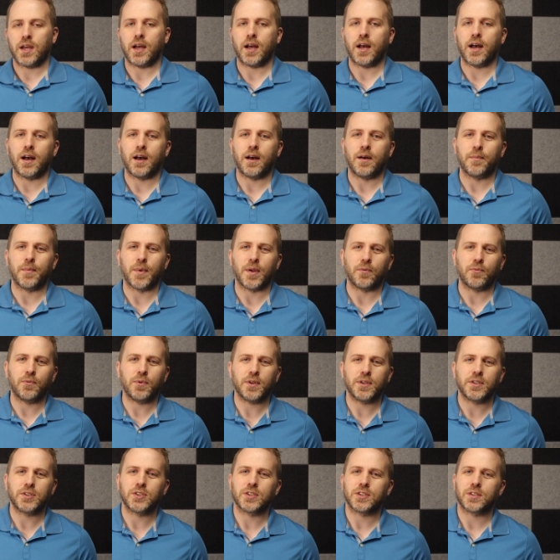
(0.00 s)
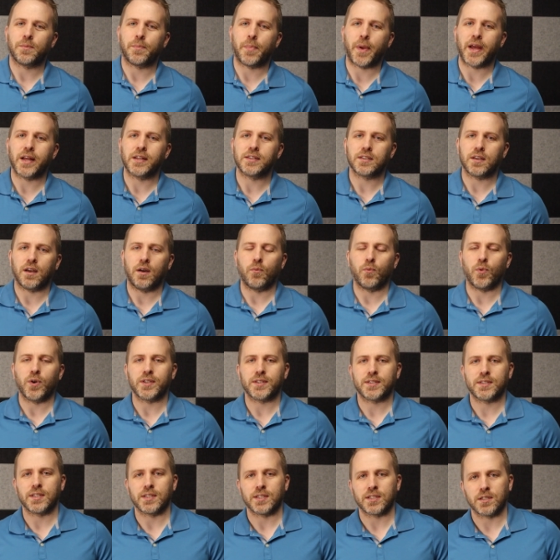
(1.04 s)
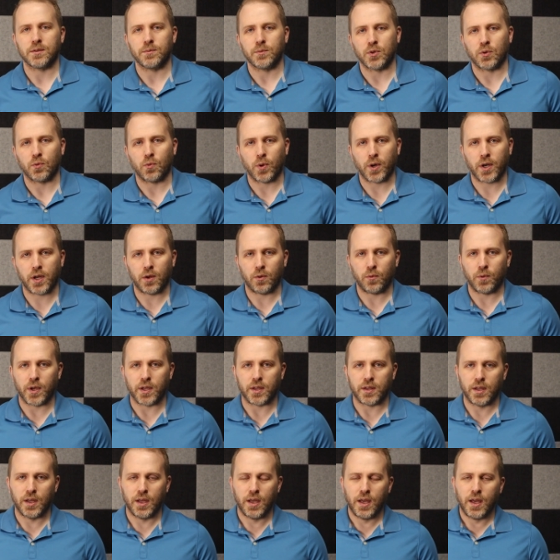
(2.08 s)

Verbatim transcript: It really just depends on what system you're working with.